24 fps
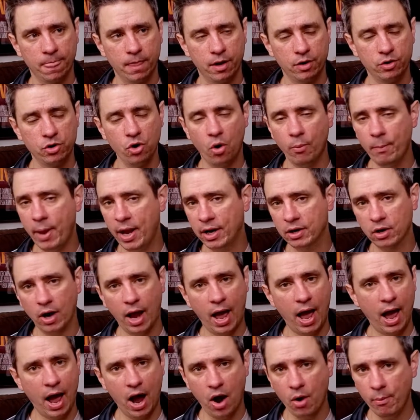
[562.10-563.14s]
no matter
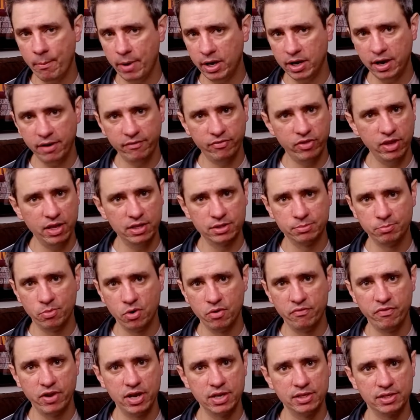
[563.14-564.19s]
how many of these
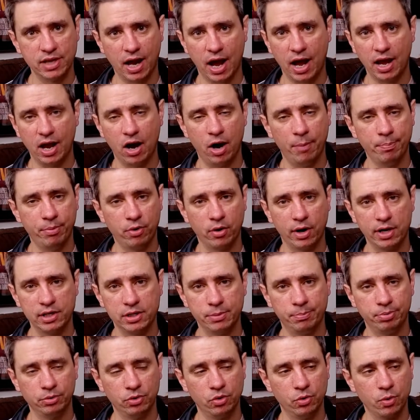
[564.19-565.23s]
movies I upgrade to
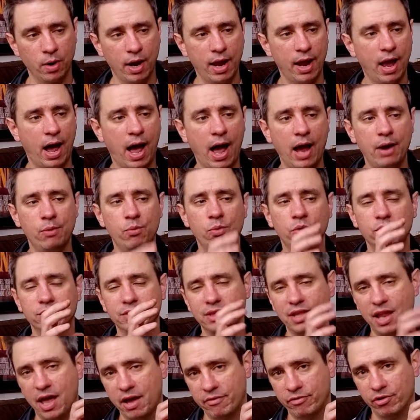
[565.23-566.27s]
Blu-ray, I will
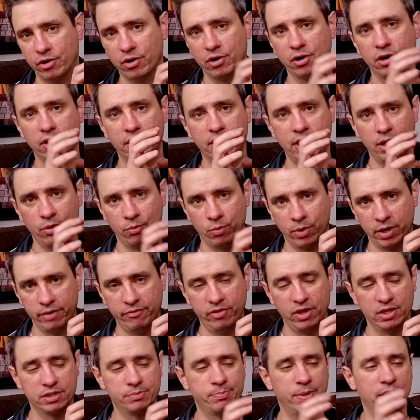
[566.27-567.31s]
never get rid of
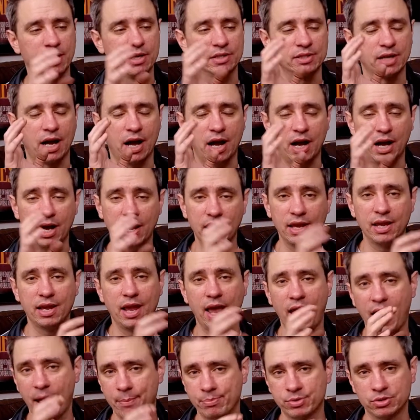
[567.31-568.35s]
this because I
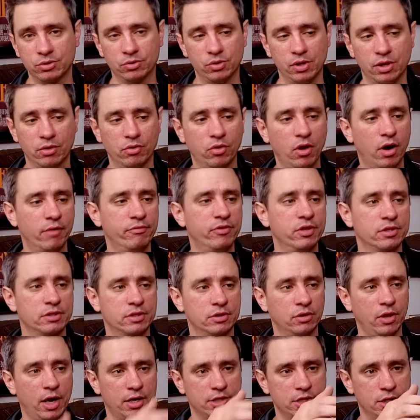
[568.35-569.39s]
absolutely love this
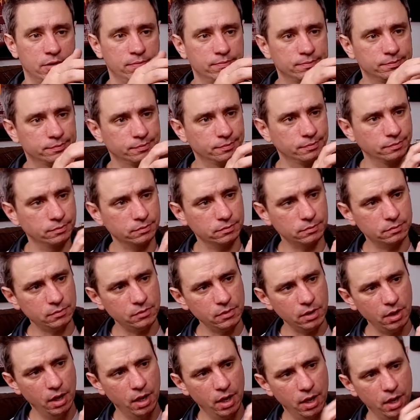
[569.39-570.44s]
collection.
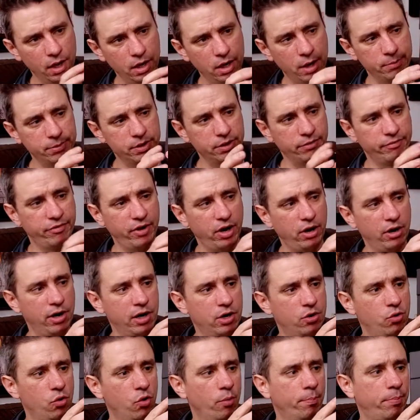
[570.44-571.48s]
Comes in a very
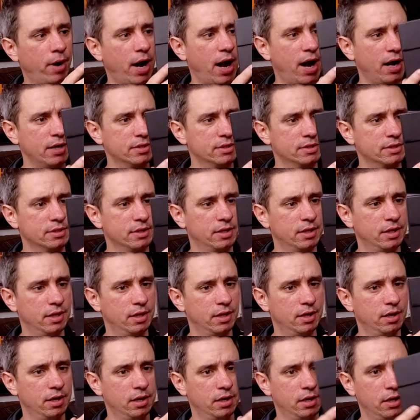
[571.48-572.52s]
cool box.
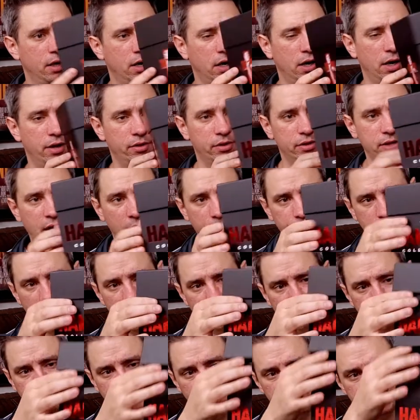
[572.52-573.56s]
The top kind
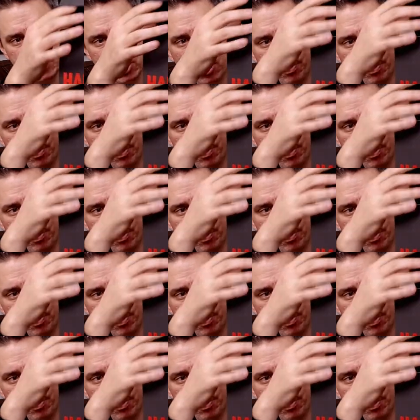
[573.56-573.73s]
of flips